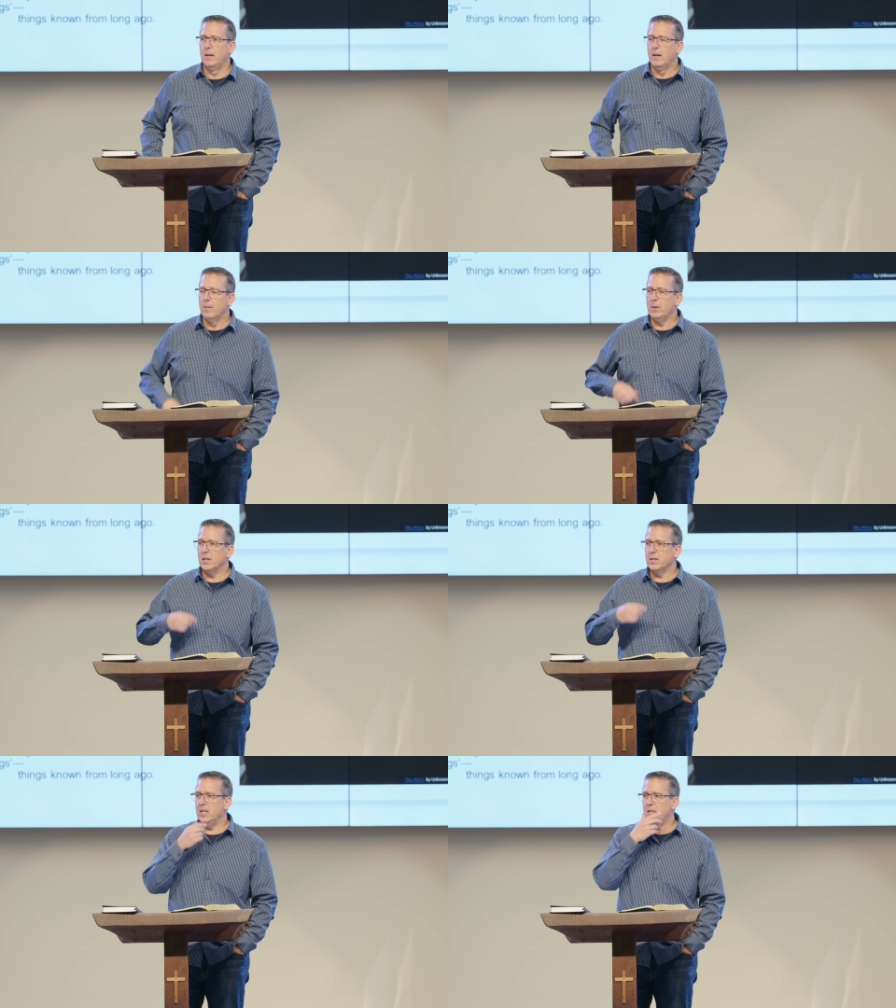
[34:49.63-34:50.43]

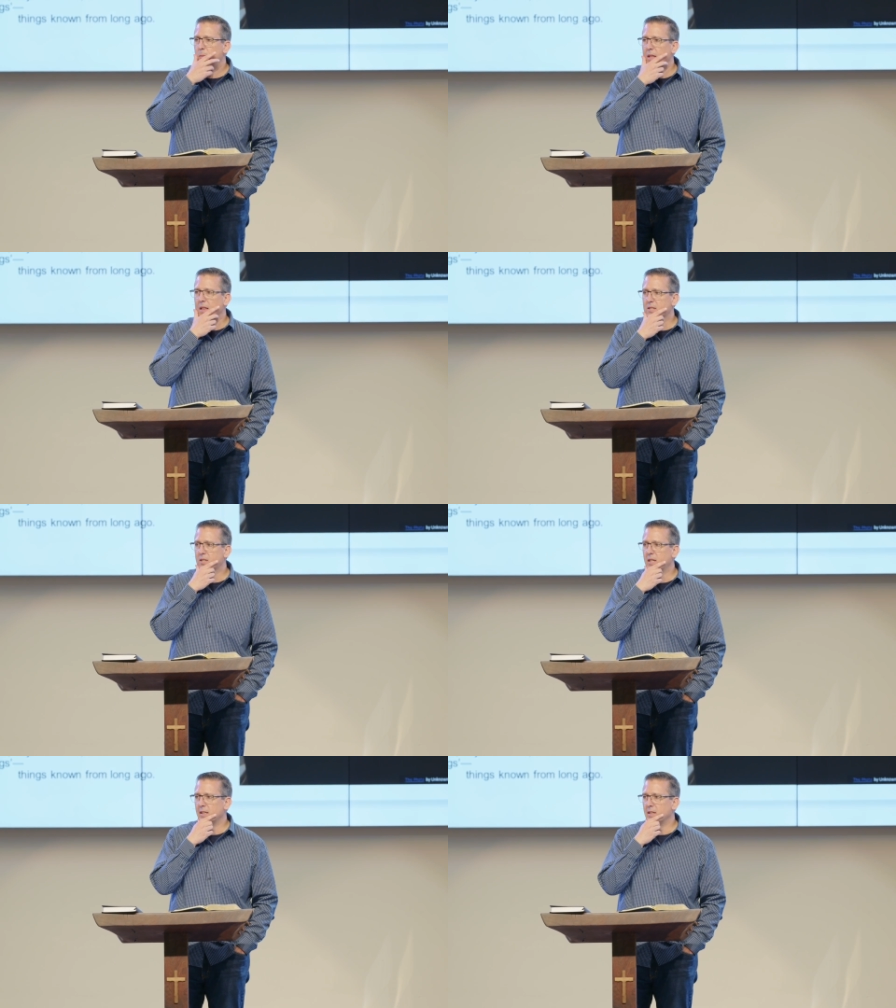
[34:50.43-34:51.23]
because he's been
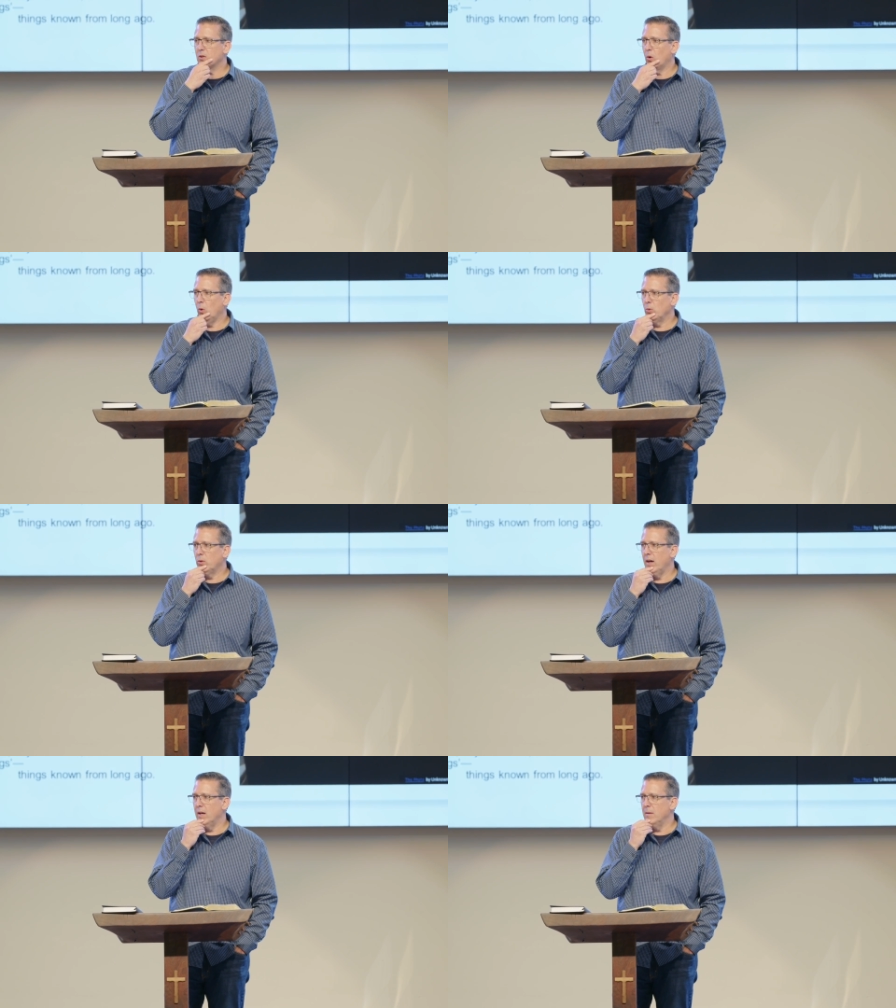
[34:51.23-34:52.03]
listening this whole
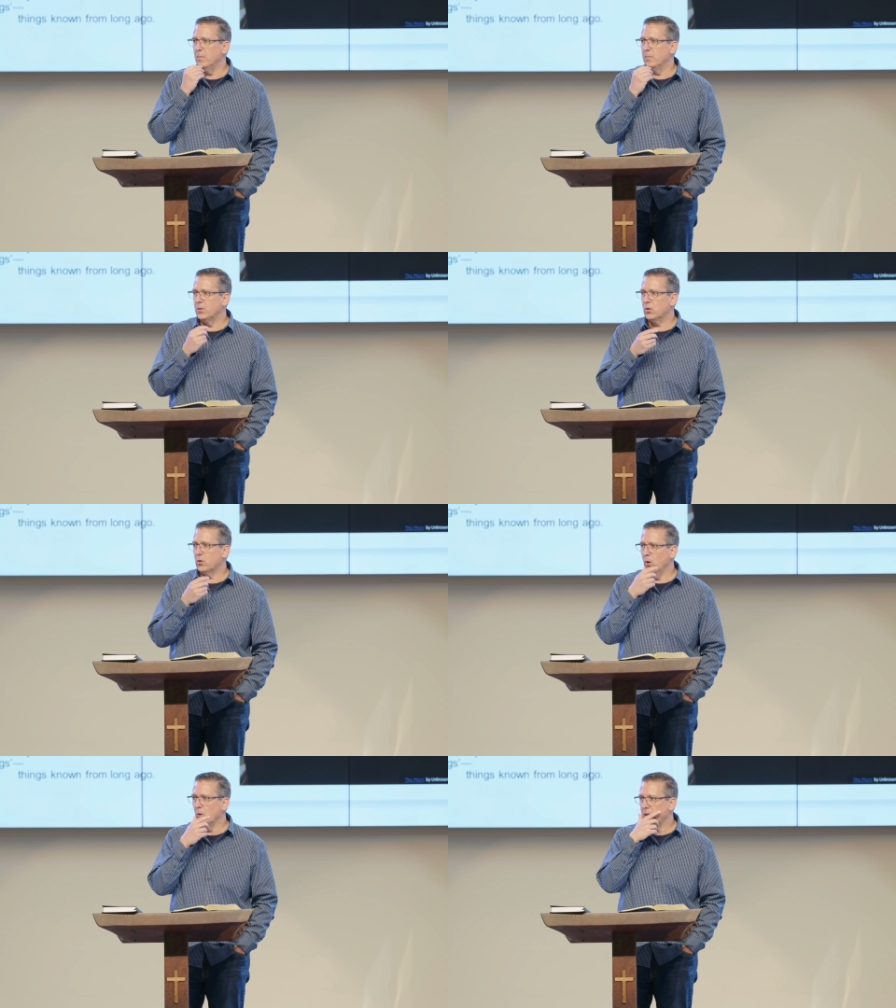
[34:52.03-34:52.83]
time,
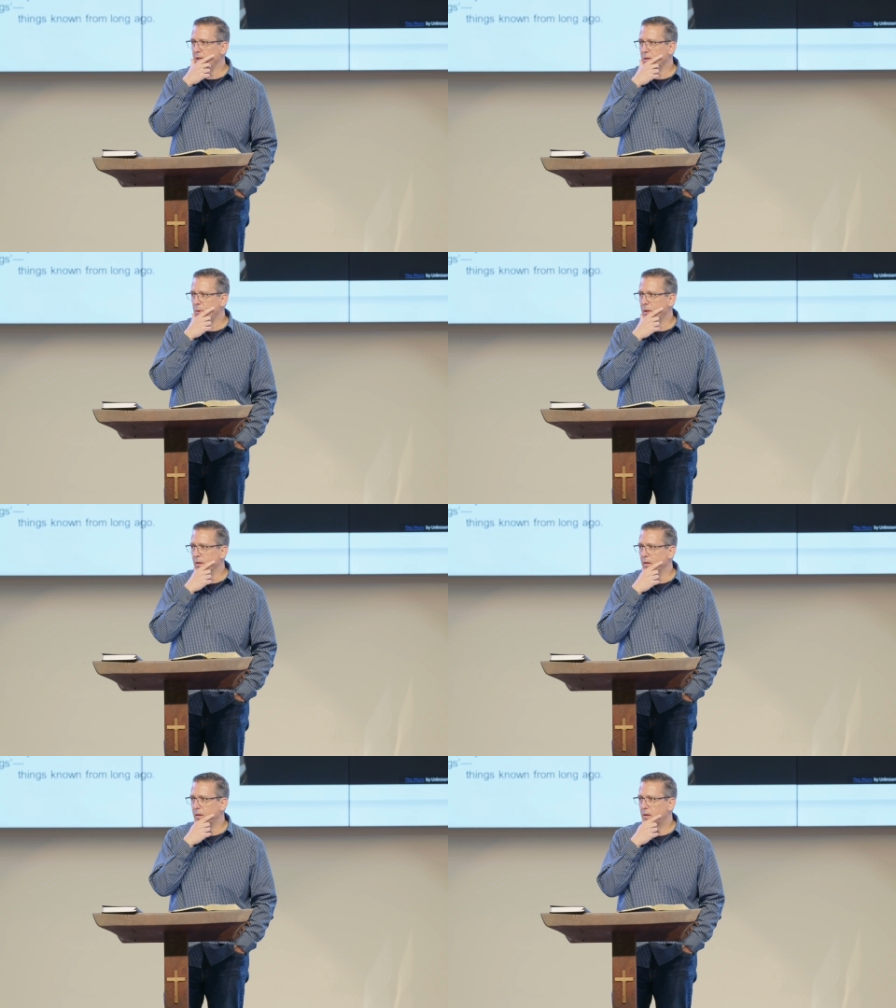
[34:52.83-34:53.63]
stroking his
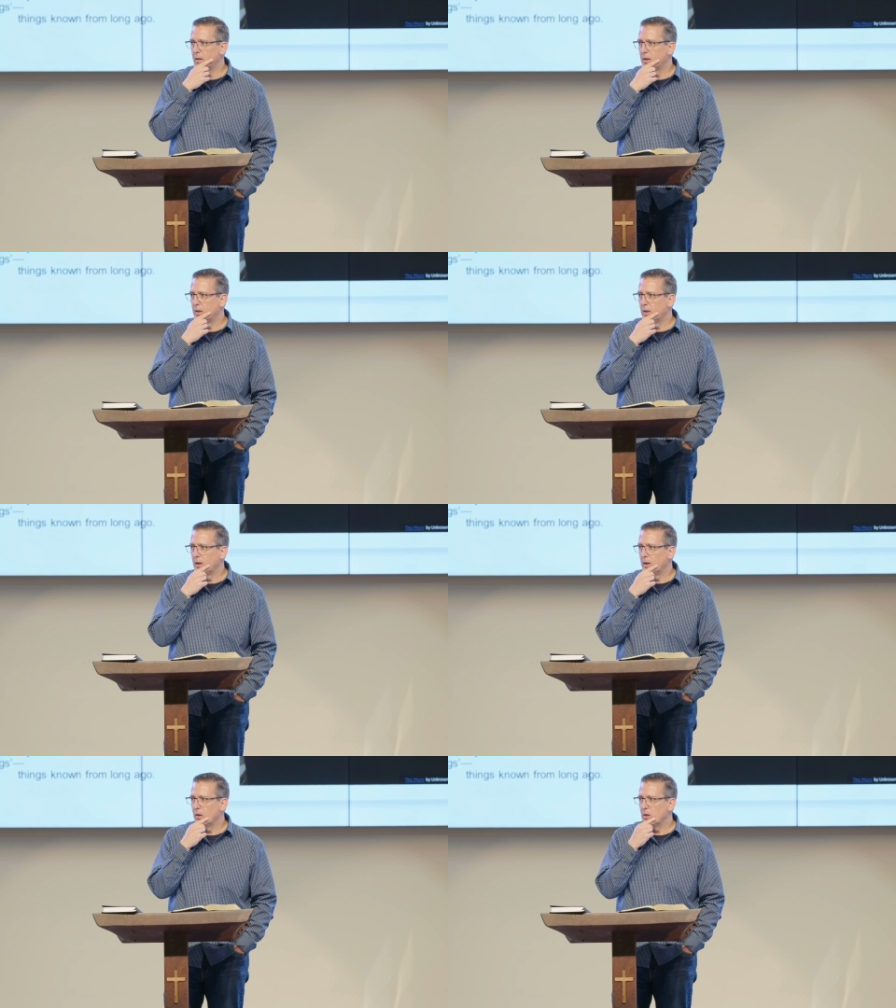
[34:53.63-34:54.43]
beard,
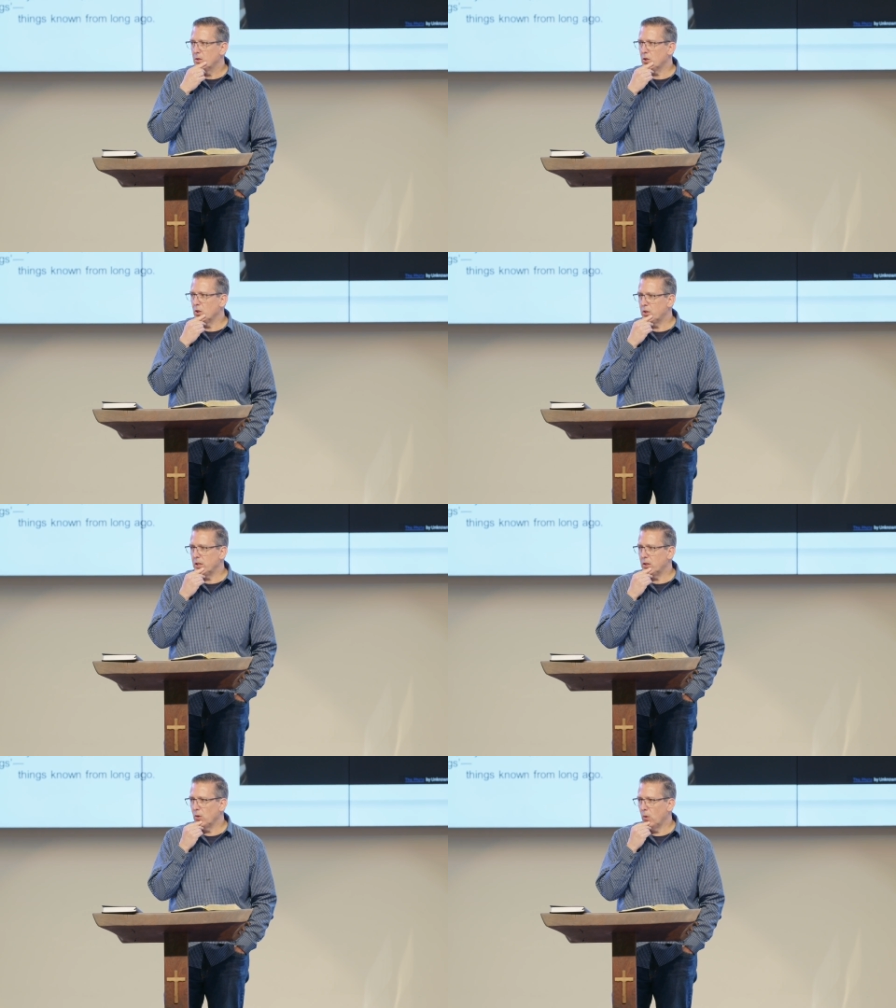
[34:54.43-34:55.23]

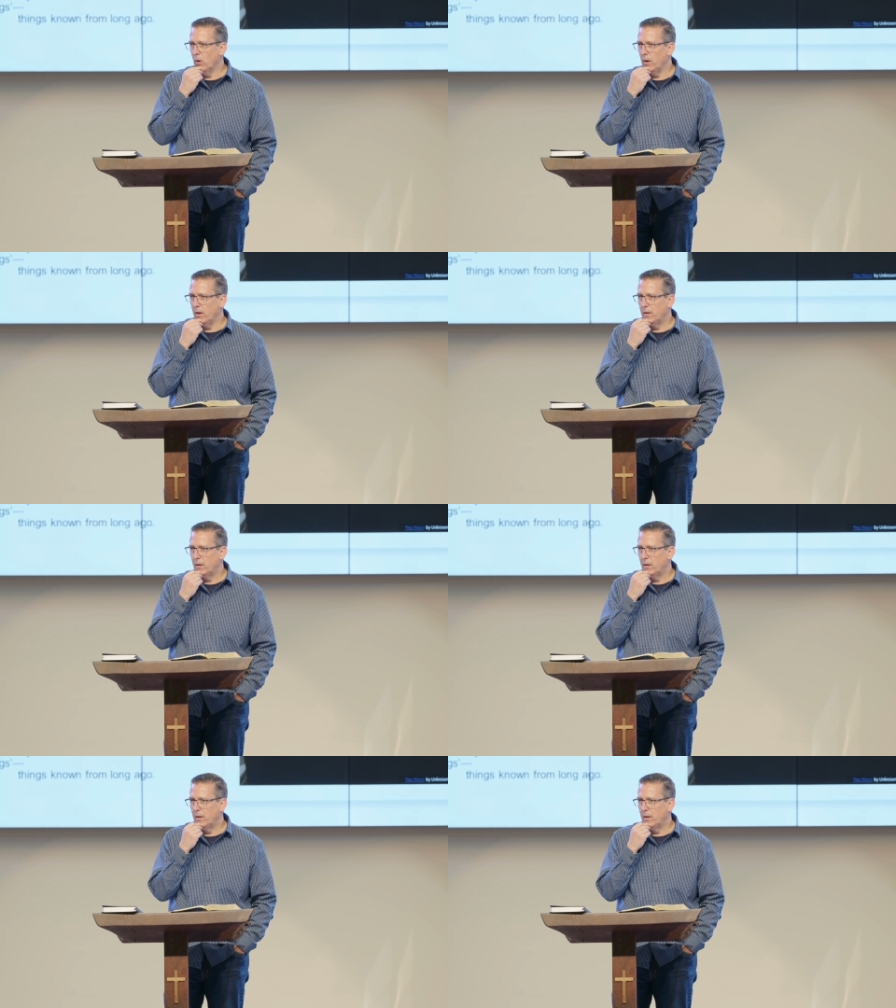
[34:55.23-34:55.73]
searching Torah,